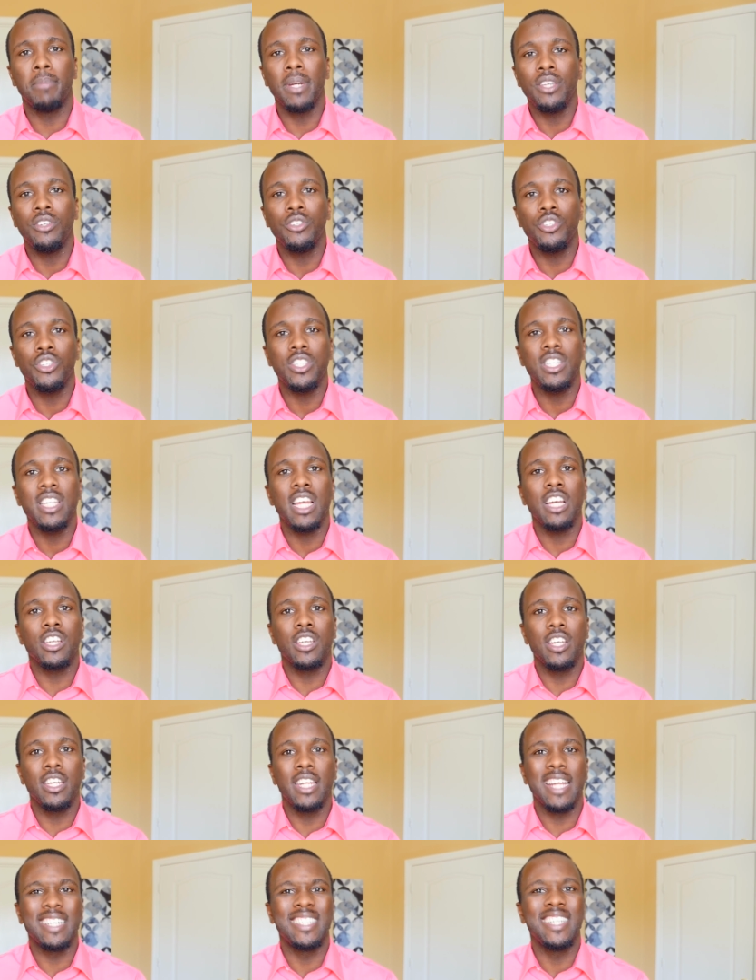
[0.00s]
but you're just not
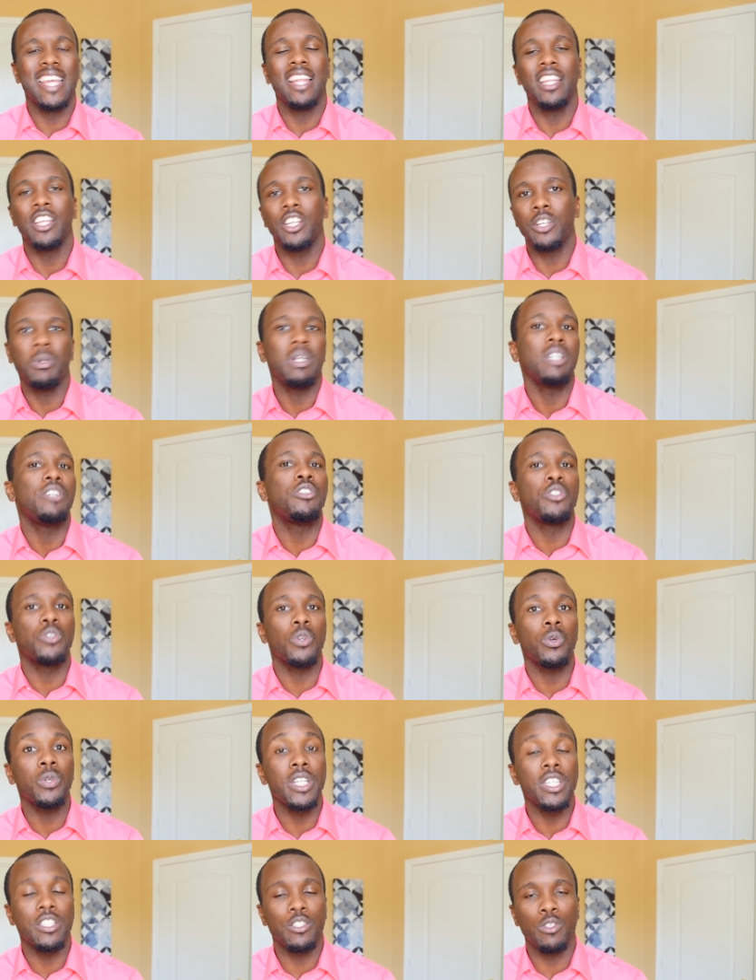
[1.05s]
good at telling great
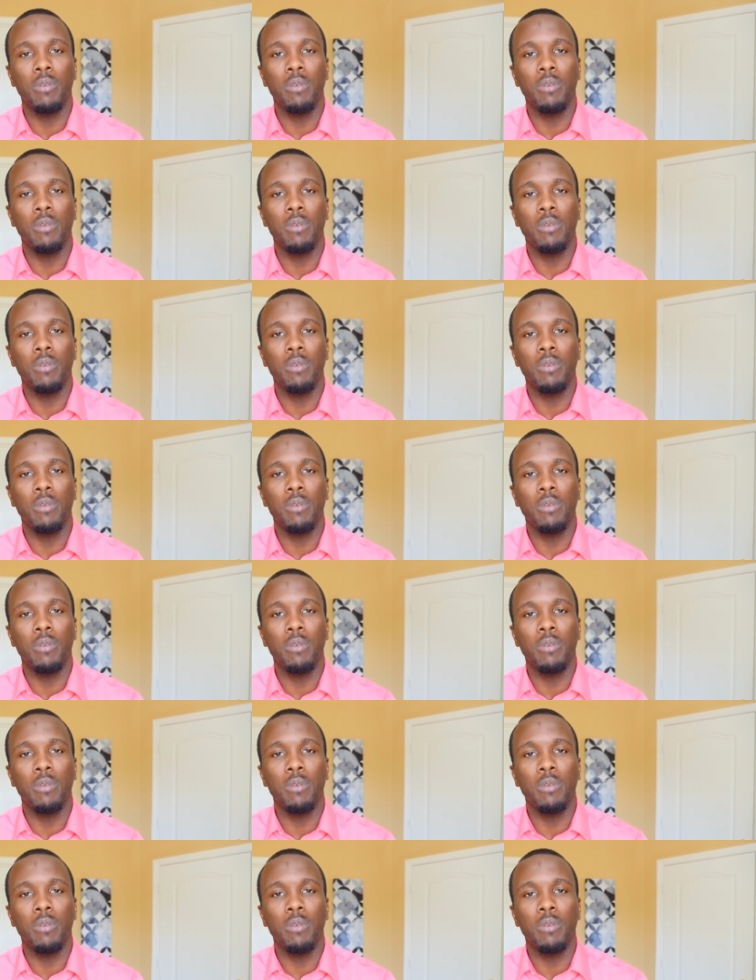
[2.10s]
stories.